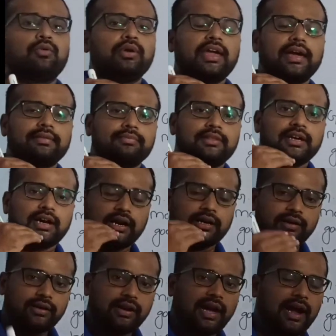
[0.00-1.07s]
the
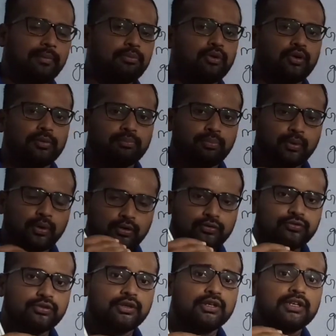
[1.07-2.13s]
country have to
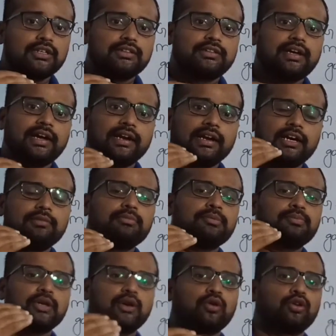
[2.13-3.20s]
improve the income
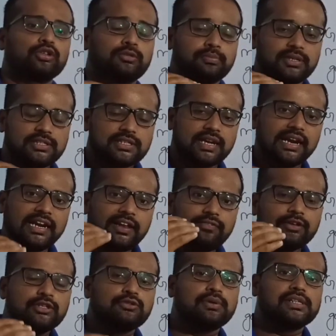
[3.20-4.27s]
of the growth, means
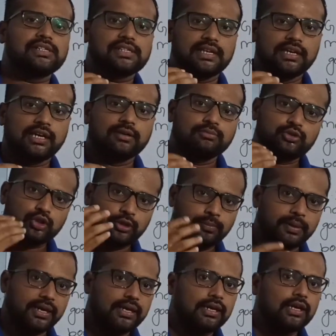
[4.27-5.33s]
individuals income
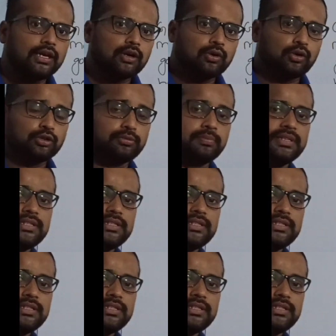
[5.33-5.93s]
should be growth,